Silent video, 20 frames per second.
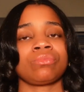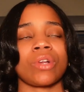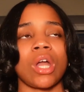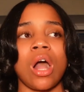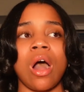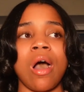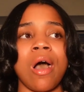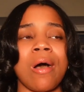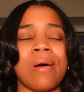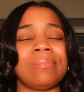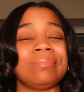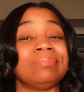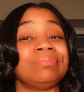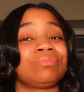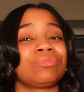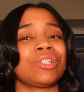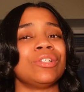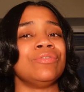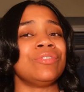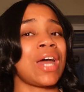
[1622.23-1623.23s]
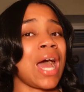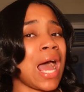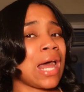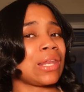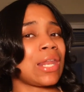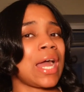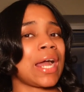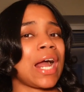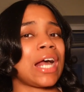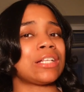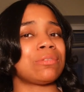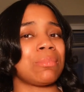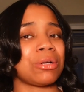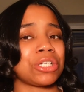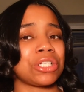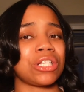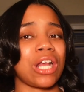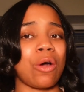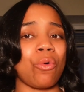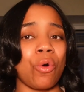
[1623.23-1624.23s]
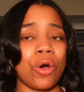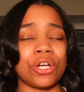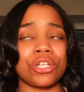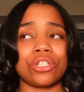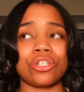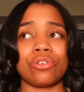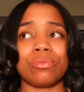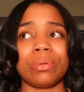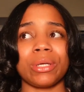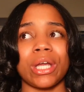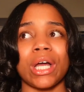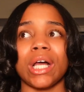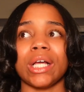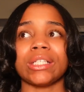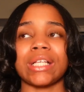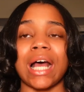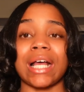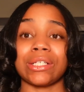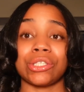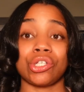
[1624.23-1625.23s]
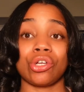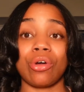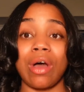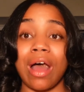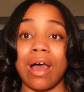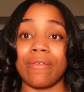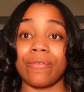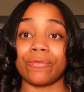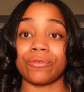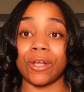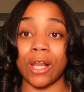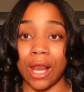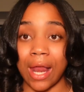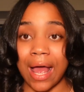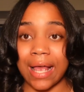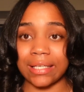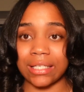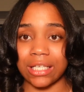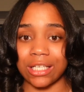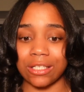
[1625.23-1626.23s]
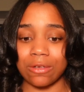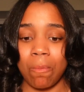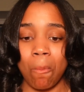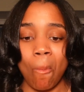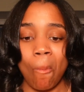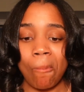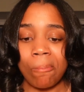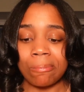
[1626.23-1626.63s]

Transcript: Um, not like as much as I wanted to because I still have classes